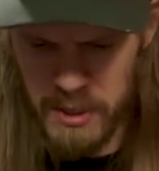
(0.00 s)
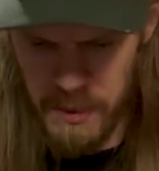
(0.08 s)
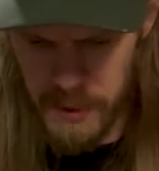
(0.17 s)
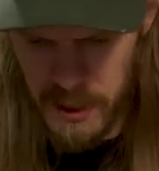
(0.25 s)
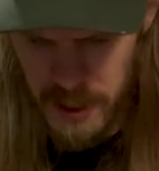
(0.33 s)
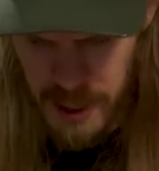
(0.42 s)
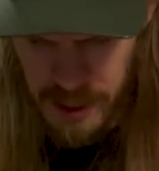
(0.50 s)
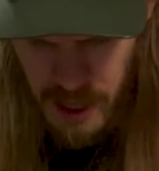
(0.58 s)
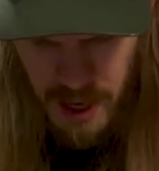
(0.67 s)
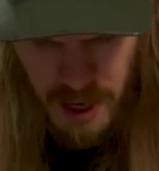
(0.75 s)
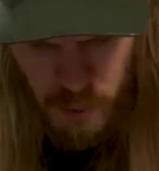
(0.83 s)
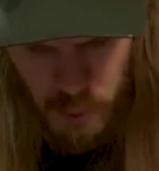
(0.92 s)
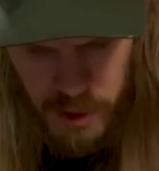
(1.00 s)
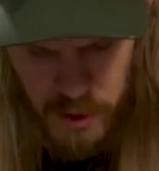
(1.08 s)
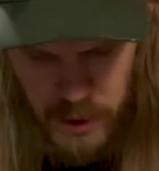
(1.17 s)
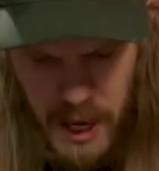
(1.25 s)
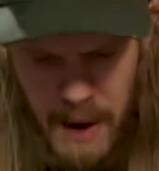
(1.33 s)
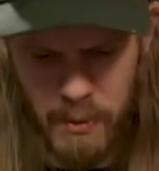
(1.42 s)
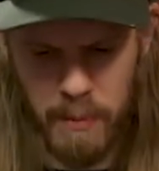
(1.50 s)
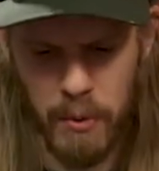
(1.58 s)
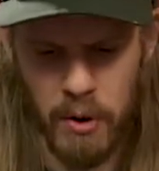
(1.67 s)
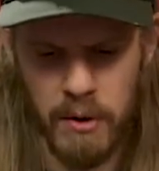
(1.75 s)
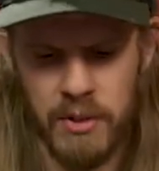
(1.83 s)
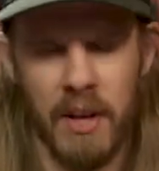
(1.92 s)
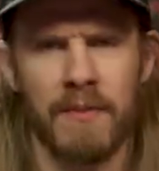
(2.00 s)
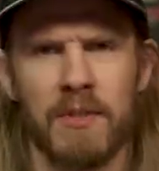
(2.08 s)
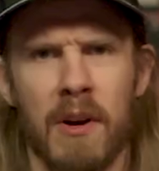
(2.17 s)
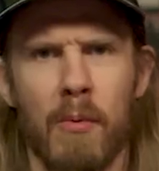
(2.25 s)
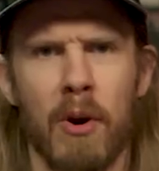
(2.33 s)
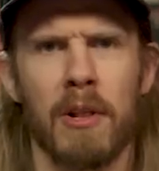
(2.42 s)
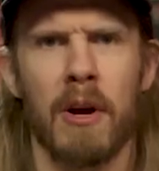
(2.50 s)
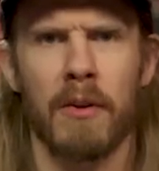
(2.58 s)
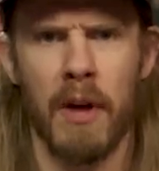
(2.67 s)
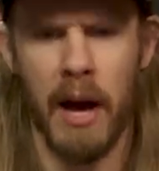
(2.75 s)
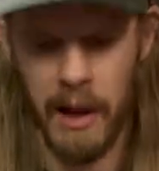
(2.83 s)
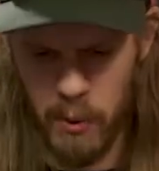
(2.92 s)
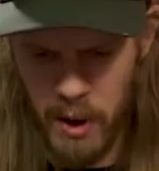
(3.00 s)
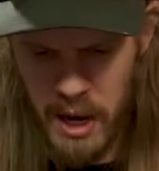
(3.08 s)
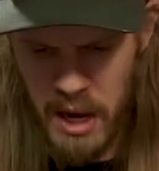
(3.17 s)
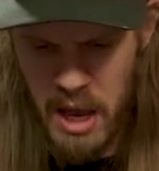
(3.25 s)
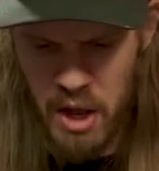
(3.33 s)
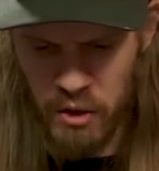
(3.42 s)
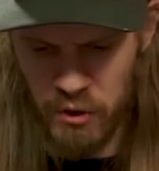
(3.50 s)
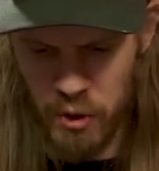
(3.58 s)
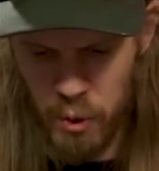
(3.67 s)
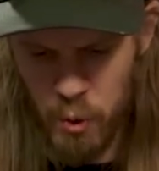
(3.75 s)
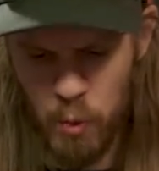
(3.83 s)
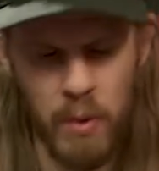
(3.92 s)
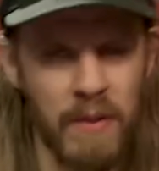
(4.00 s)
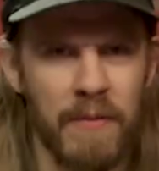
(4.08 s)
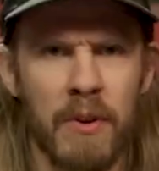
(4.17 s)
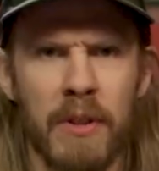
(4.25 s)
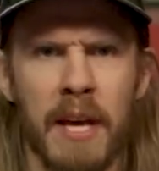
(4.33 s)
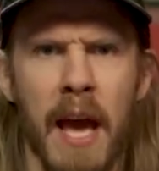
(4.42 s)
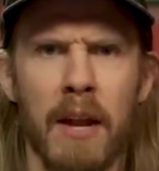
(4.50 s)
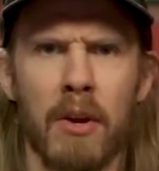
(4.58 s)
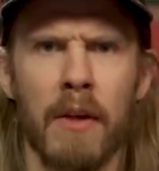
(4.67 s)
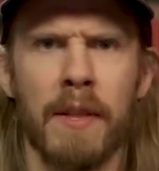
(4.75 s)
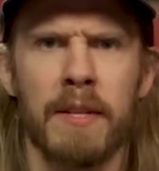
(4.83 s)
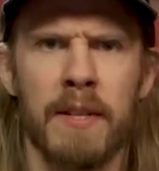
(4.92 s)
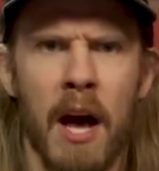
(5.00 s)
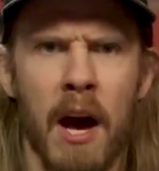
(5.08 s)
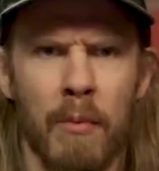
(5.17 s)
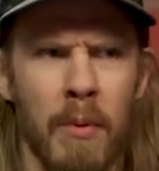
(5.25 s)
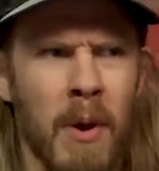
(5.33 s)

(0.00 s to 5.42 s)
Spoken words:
something like And With Her Came the Birds off Somewhere Along the Highway to We Feel the End on this album,